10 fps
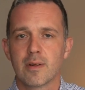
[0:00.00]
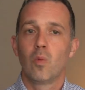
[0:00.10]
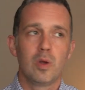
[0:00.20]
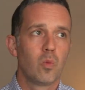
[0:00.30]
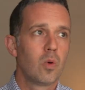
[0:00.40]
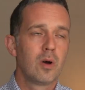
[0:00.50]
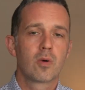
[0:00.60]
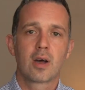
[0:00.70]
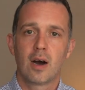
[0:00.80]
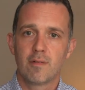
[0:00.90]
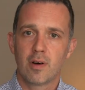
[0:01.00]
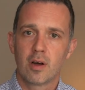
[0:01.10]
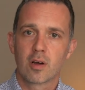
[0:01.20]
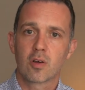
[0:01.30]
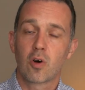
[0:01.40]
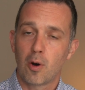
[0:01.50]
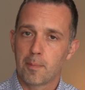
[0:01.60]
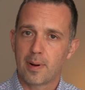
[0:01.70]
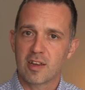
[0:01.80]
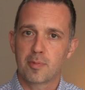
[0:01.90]
We will cover
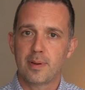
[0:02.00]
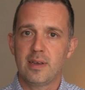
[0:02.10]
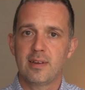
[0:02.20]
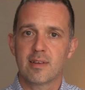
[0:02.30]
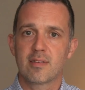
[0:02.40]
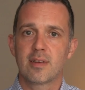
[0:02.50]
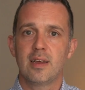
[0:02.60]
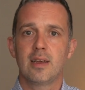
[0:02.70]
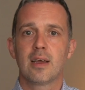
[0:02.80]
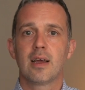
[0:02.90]
complex PTSD